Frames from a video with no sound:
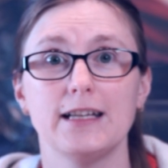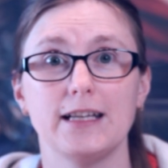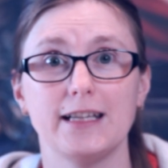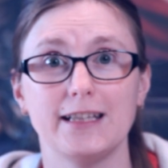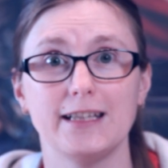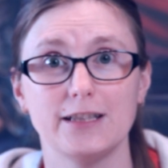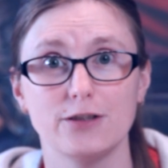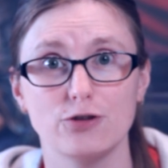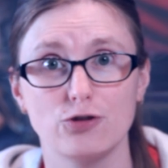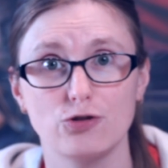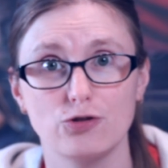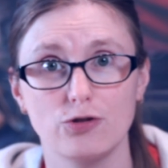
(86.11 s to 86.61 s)

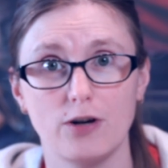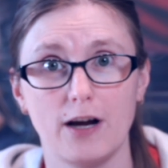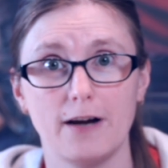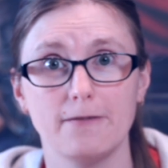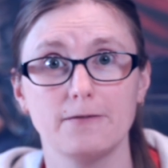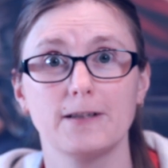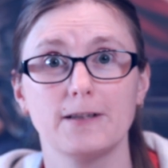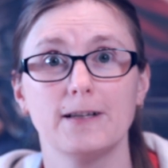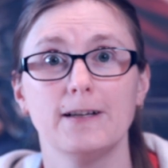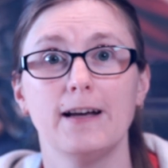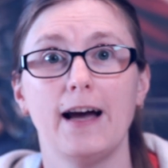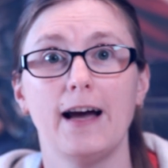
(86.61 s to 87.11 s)
in
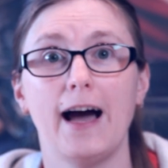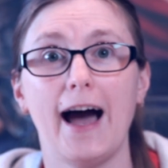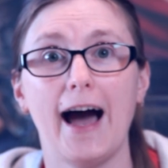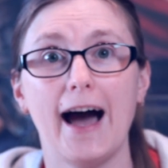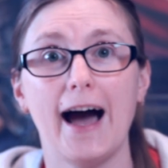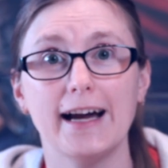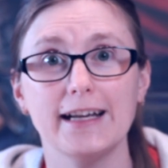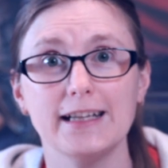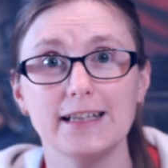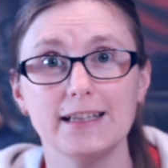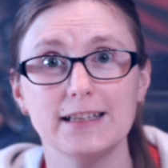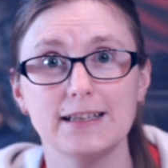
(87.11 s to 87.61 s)
draft
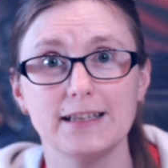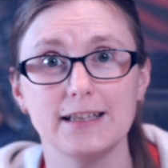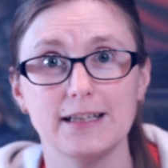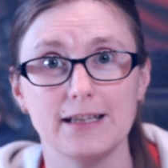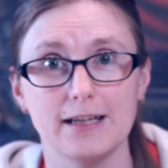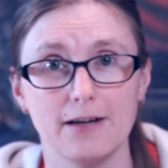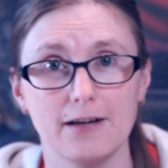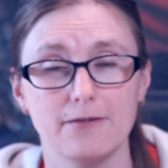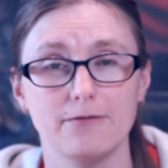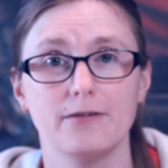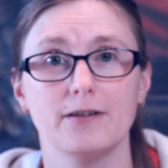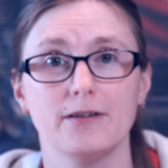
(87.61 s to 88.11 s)

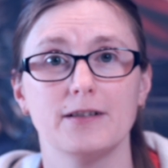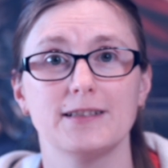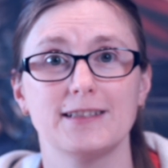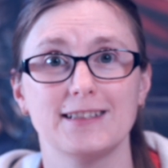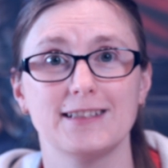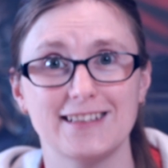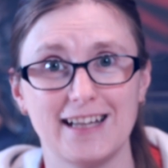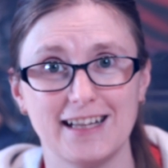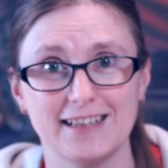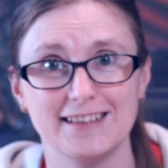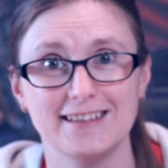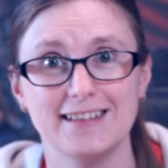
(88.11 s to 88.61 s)
IETF
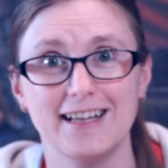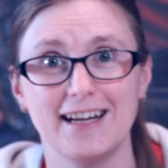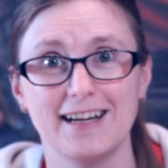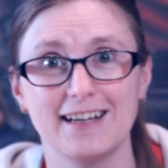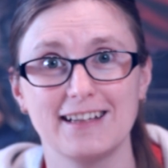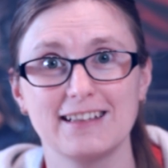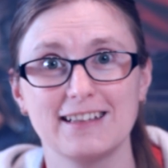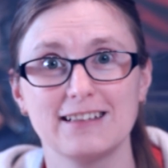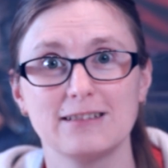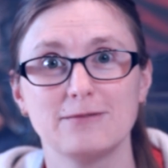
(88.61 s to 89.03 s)
standard.